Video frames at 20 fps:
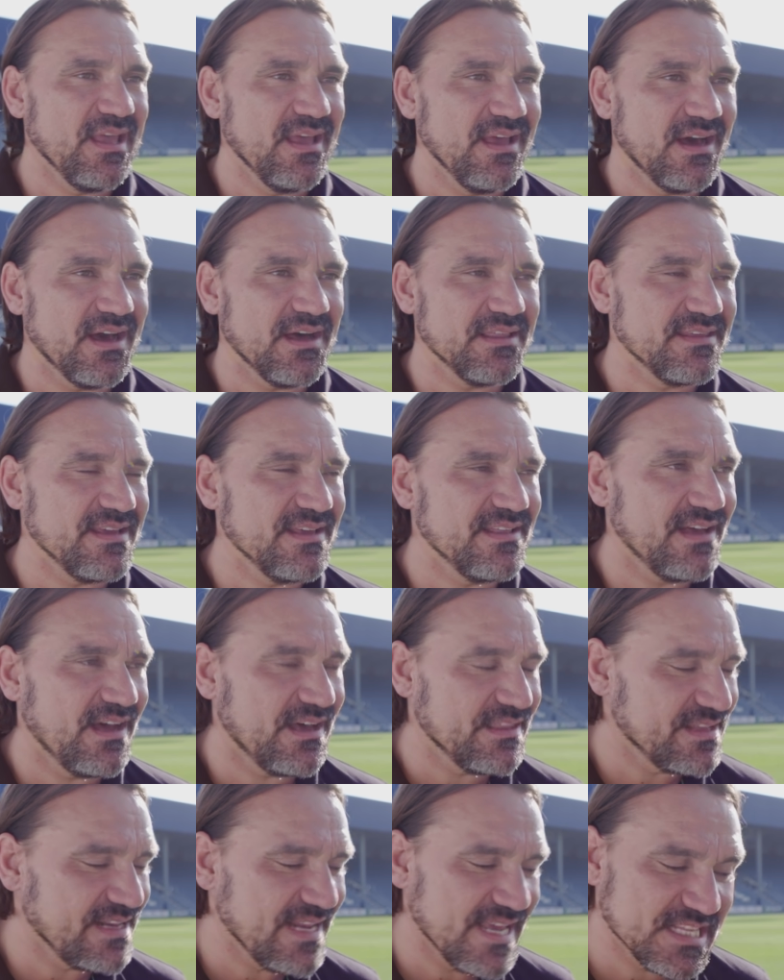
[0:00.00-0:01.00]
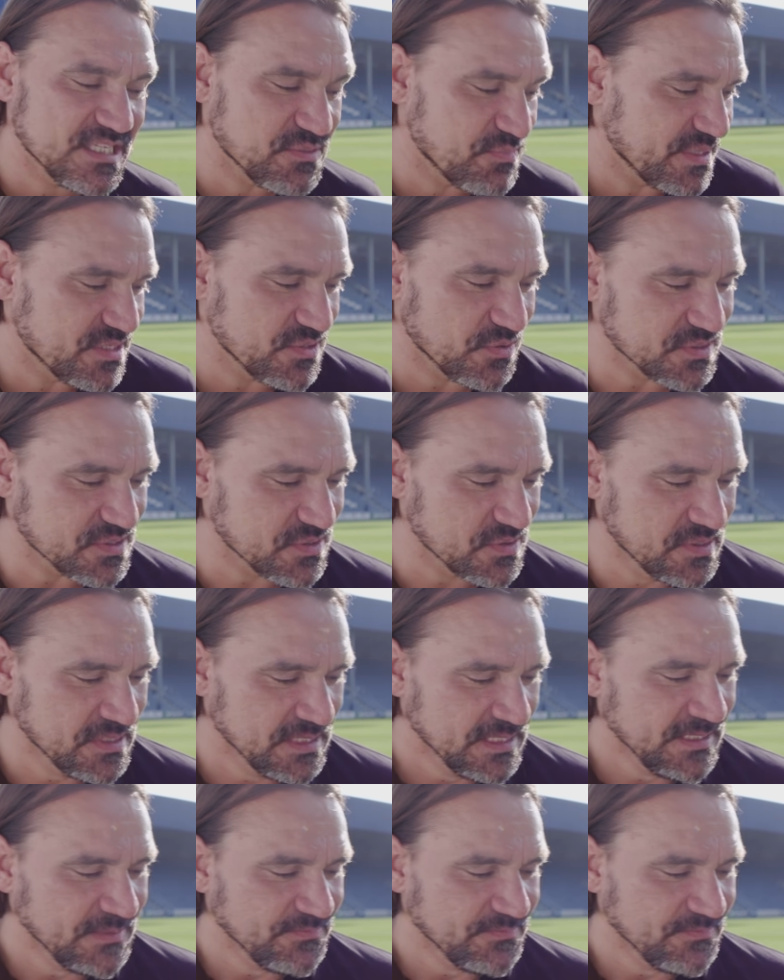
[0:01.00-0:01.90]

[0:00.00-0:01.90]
uh, other other lads, but also